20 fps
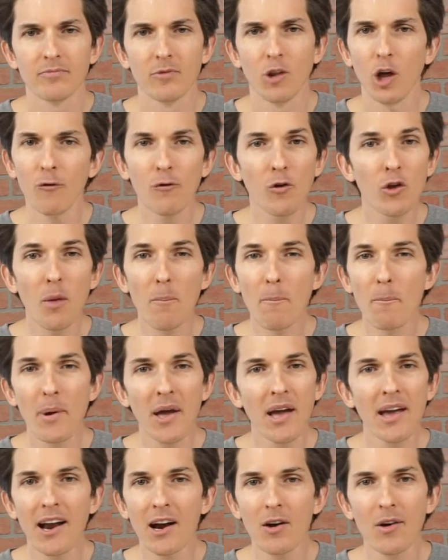Look for the
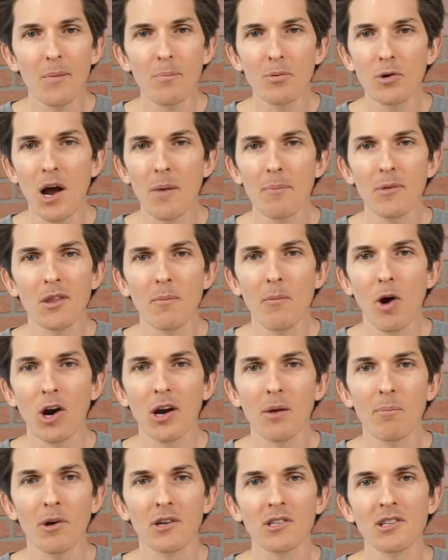big, hairy problem in the
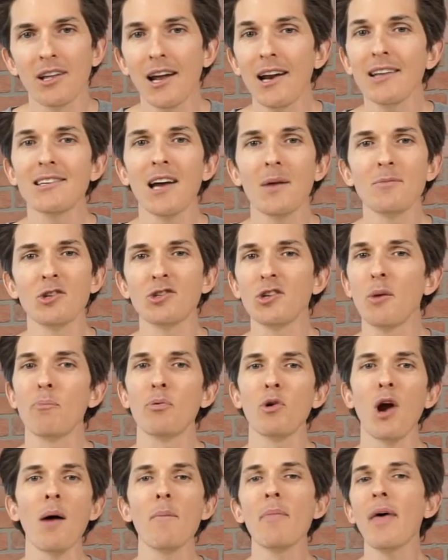marketplace. A lot of times it's a
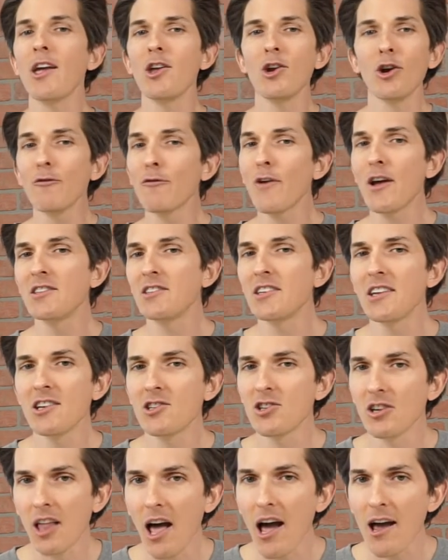problem that you're facing
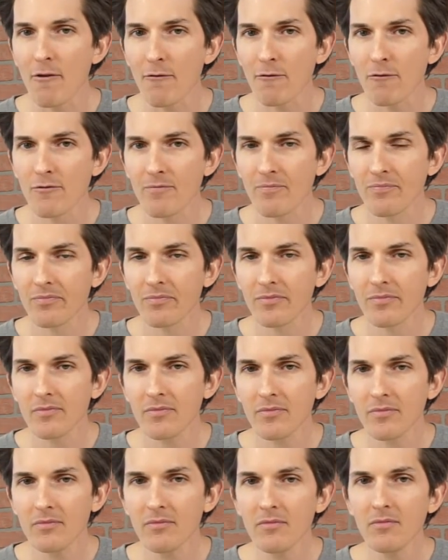in your life.
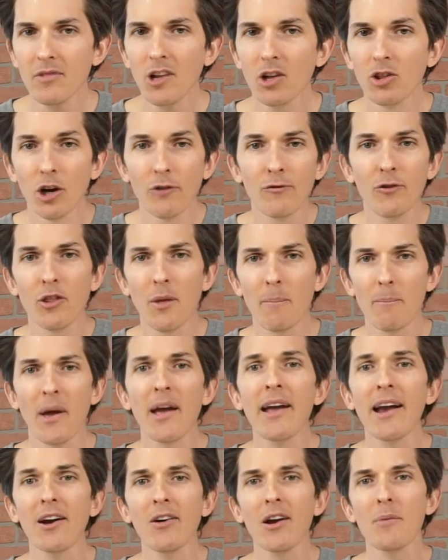Look for the
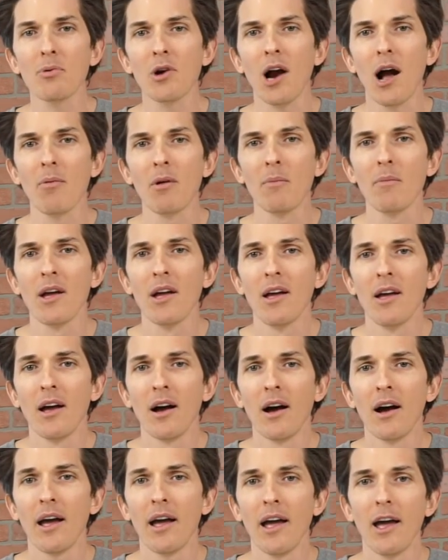big, hairy problem
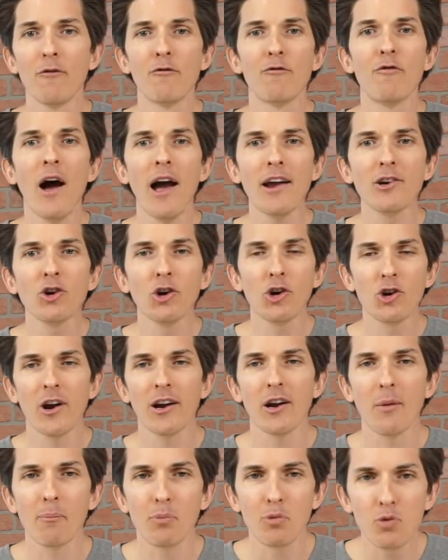and find or
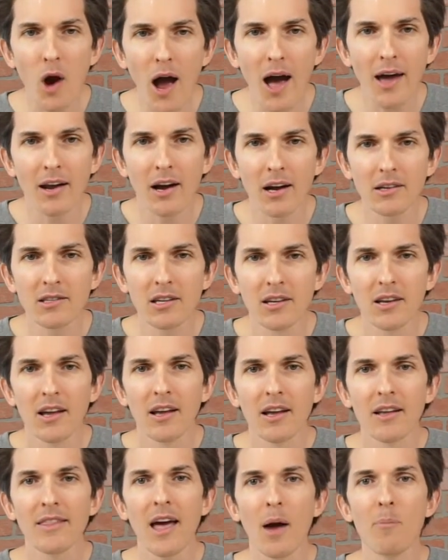create a product
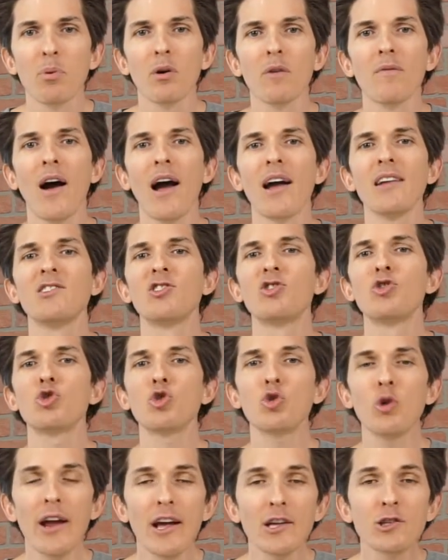that provides
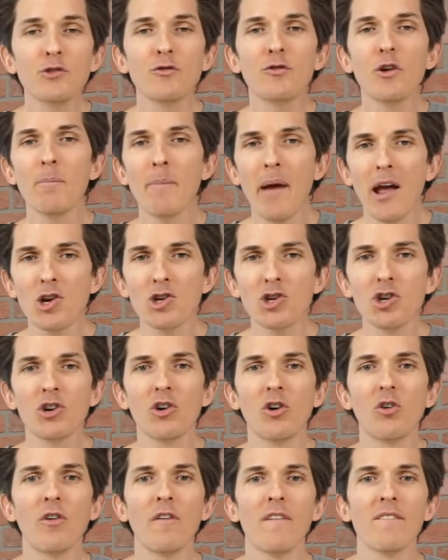
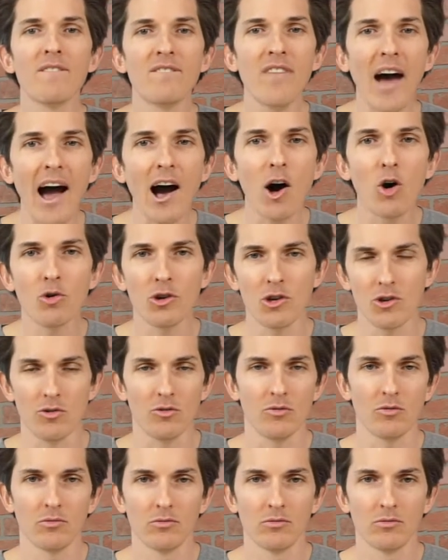transformational value.